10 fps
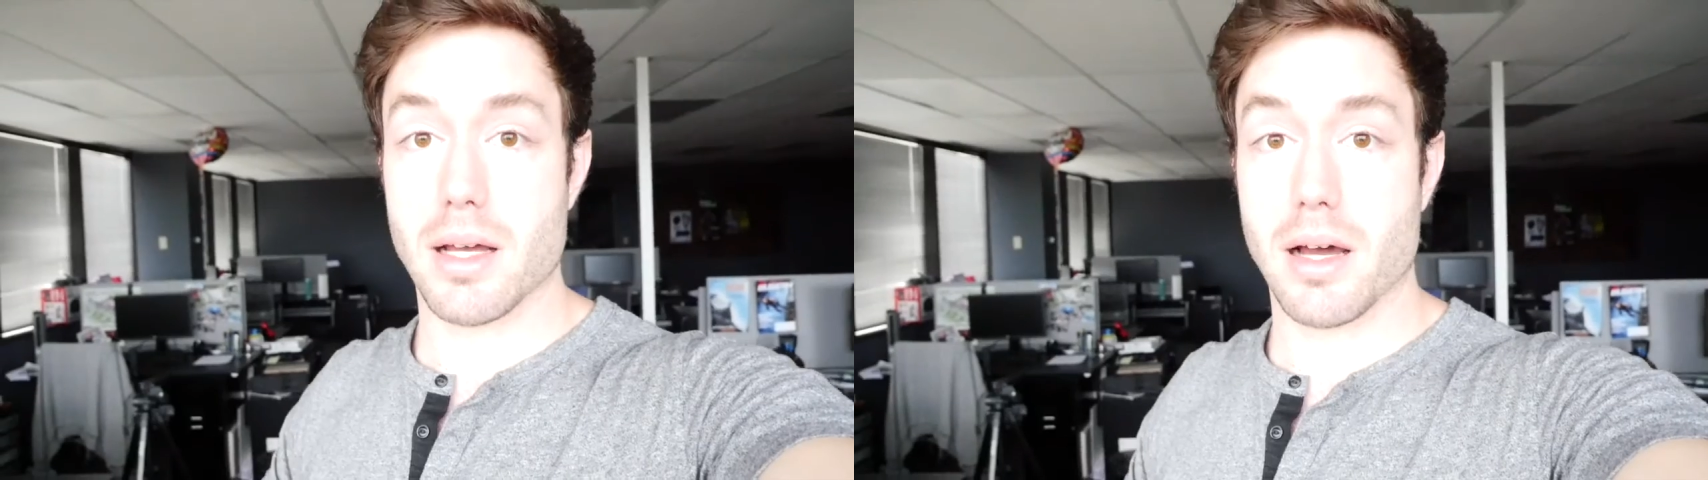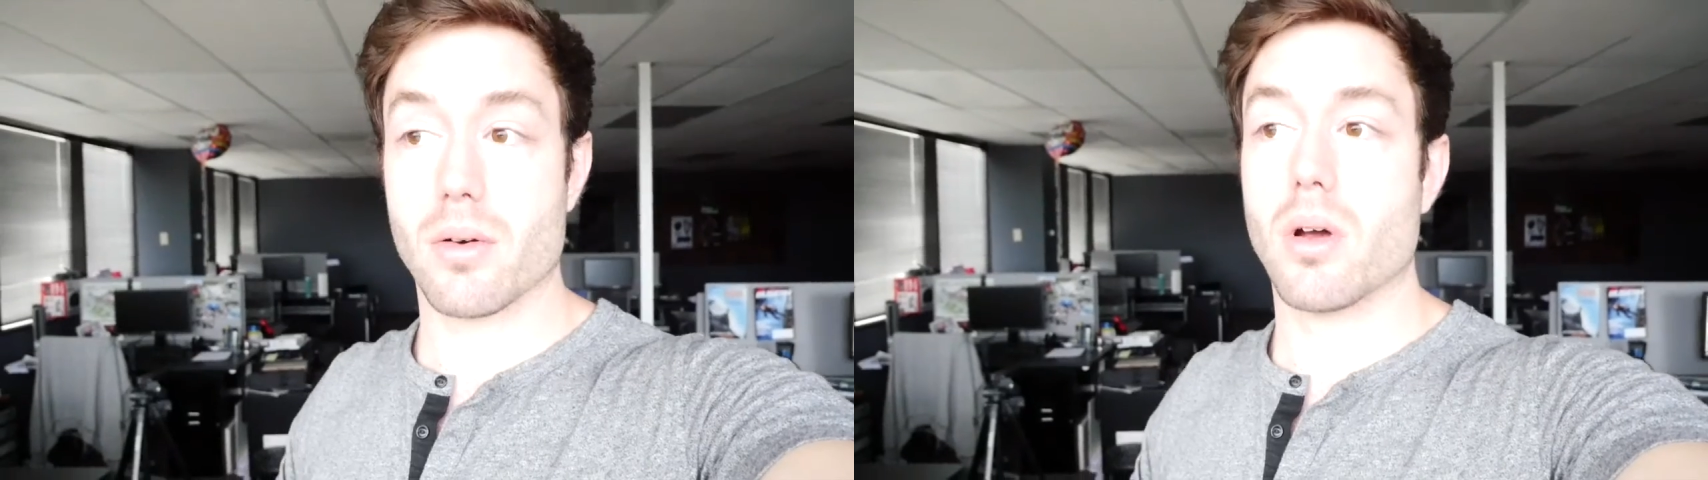
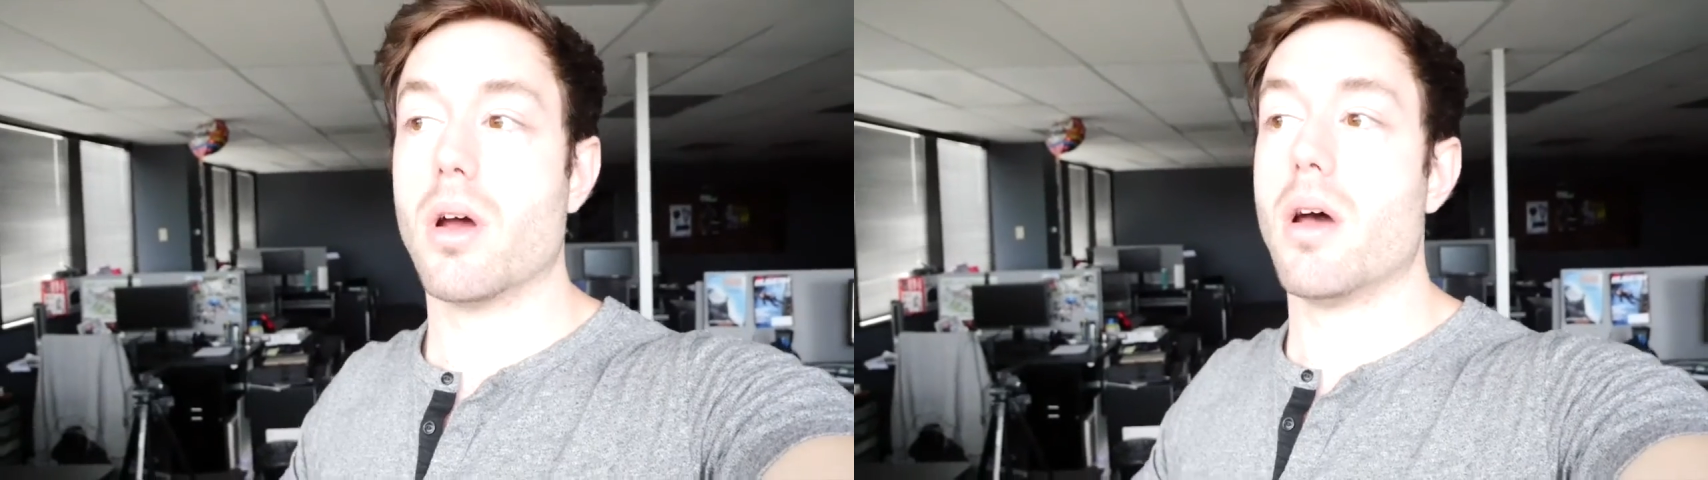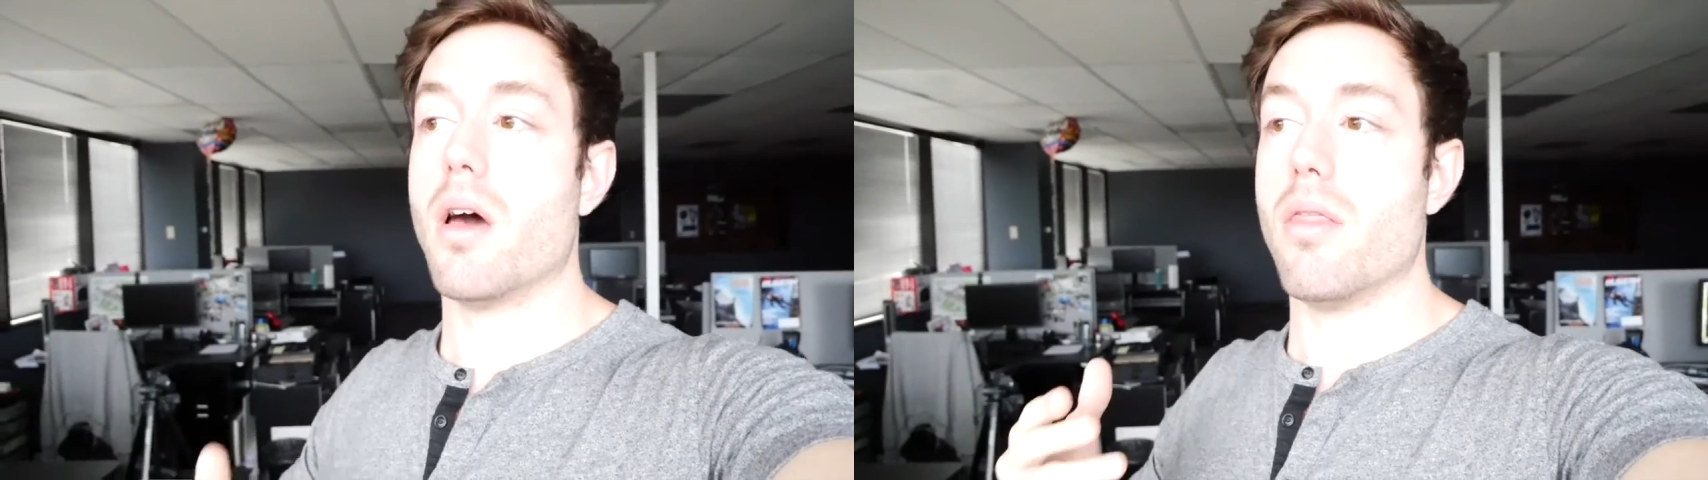down,
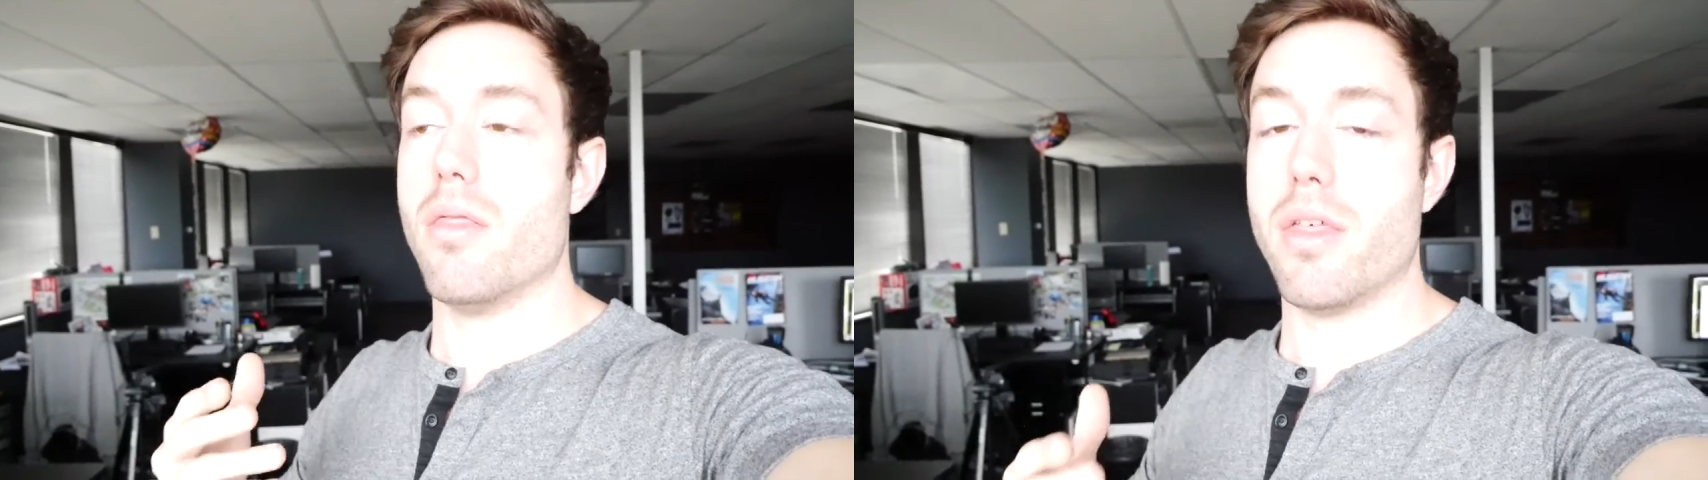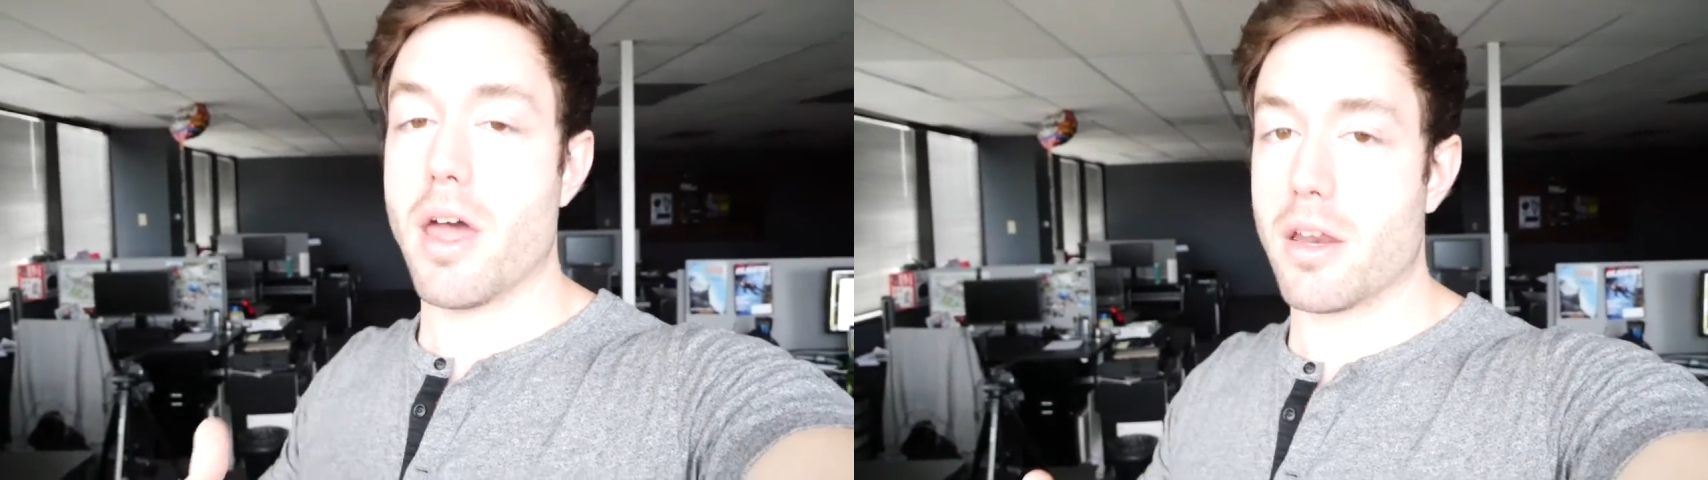
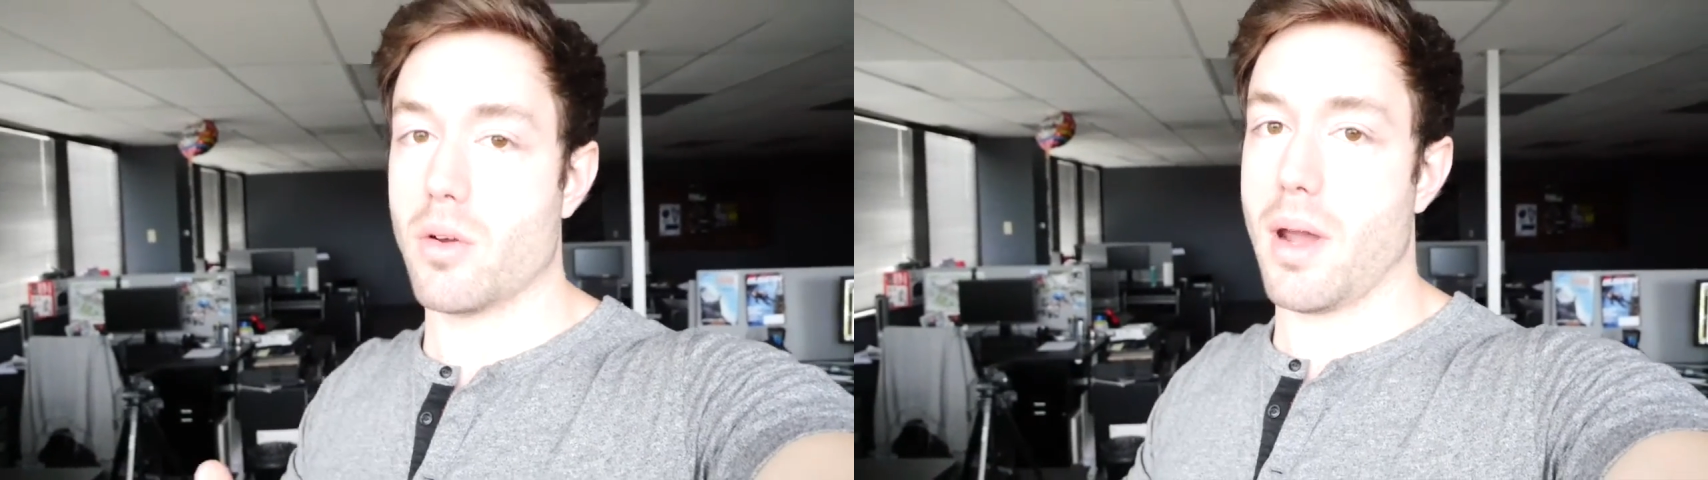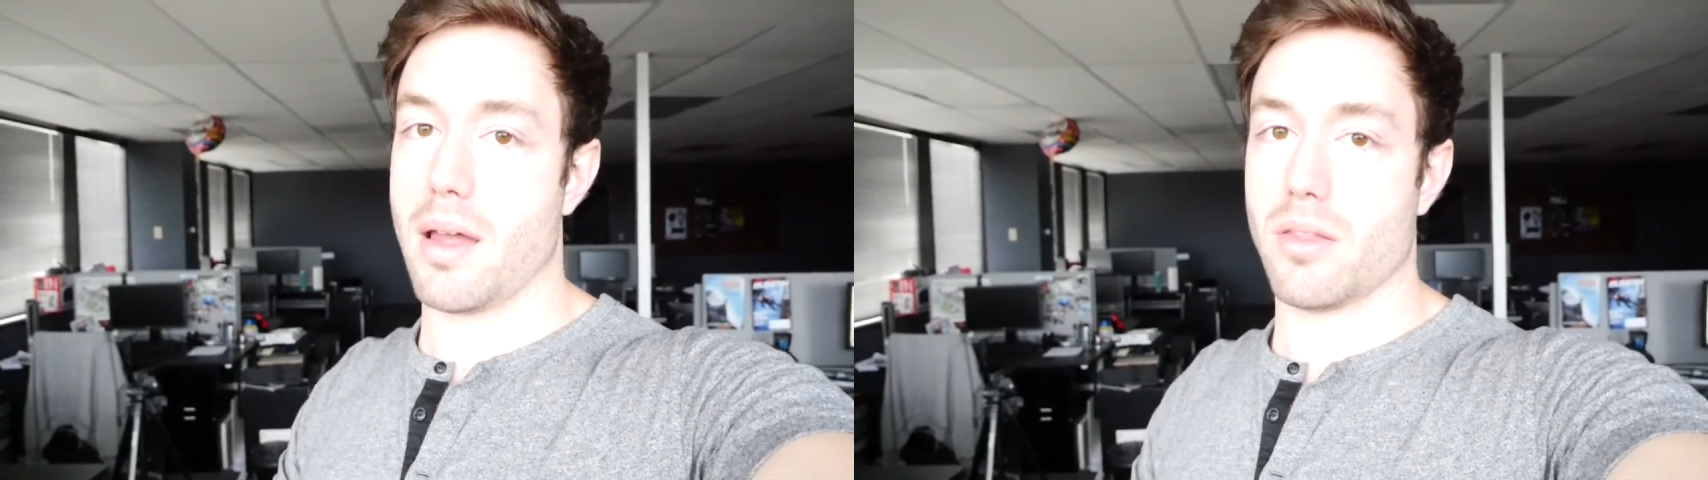then
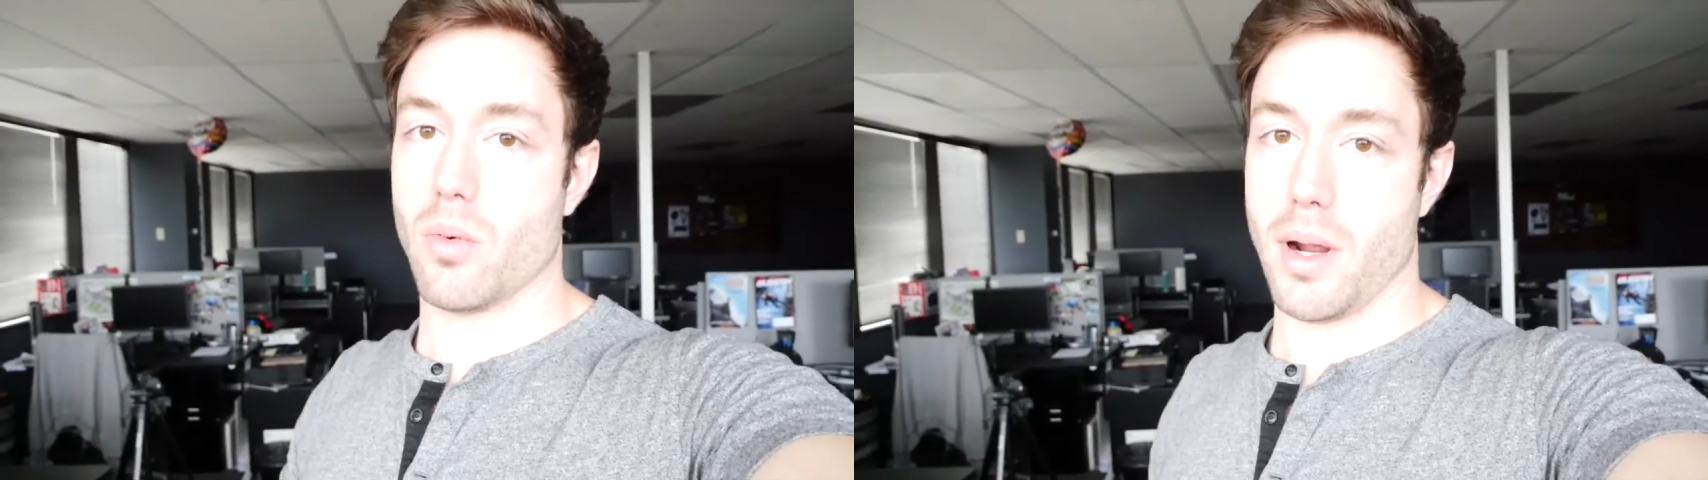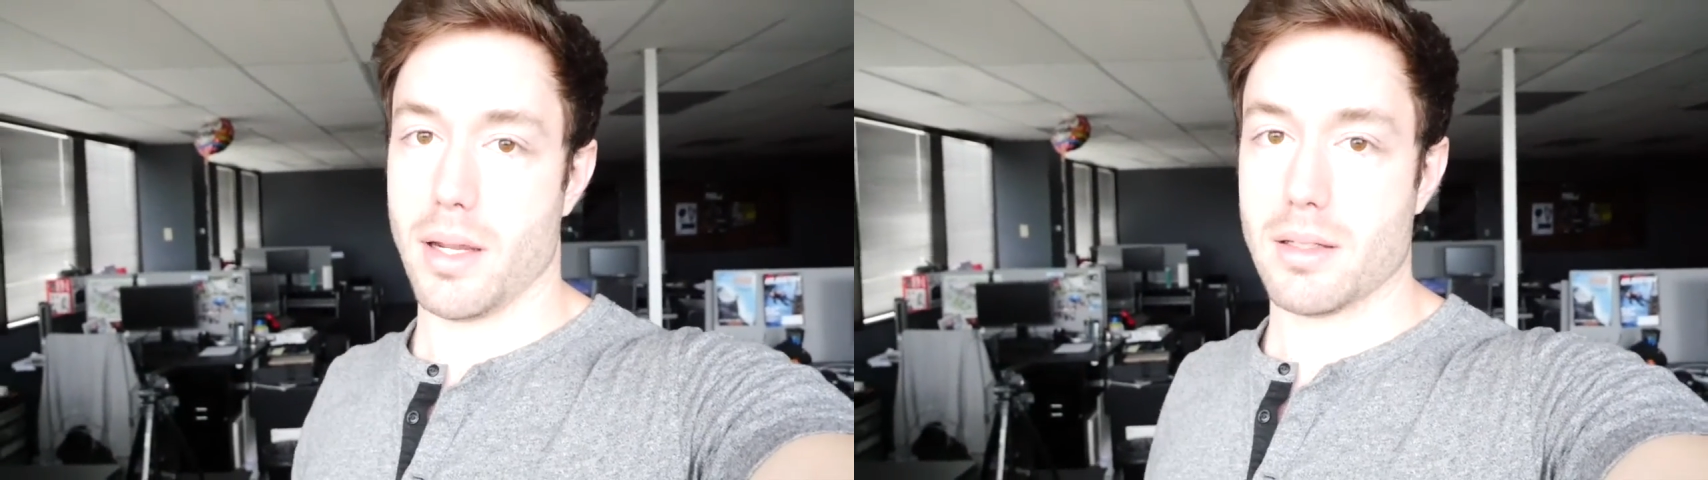you add the
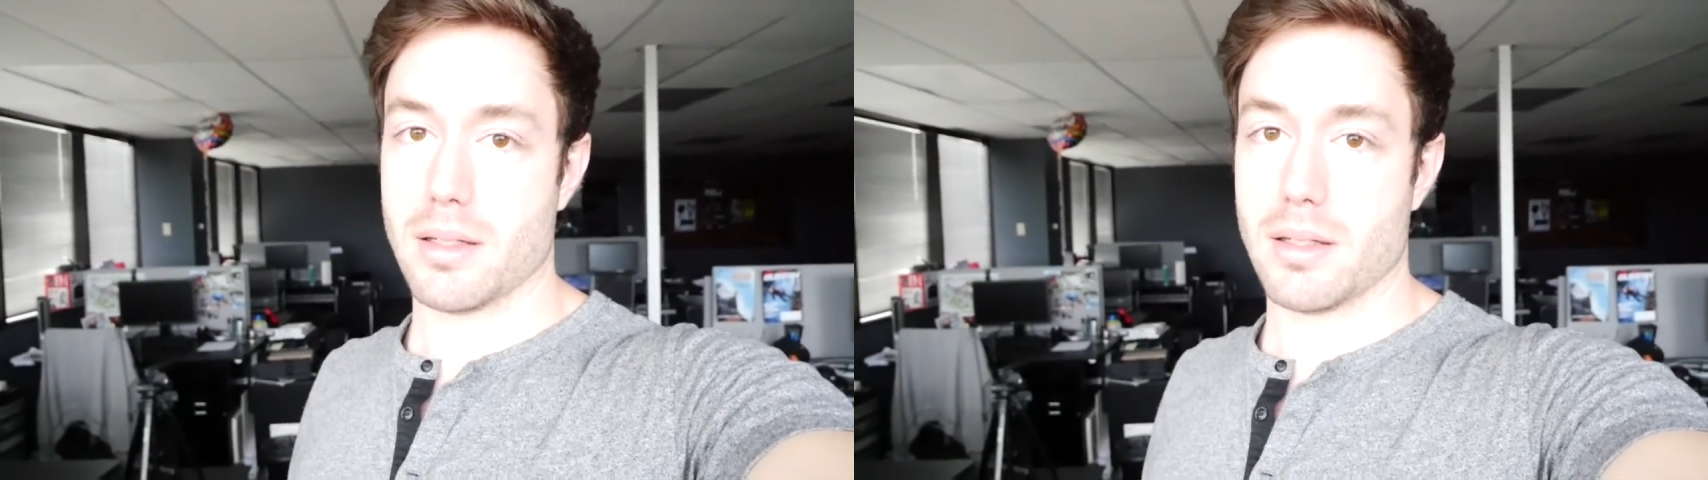weight.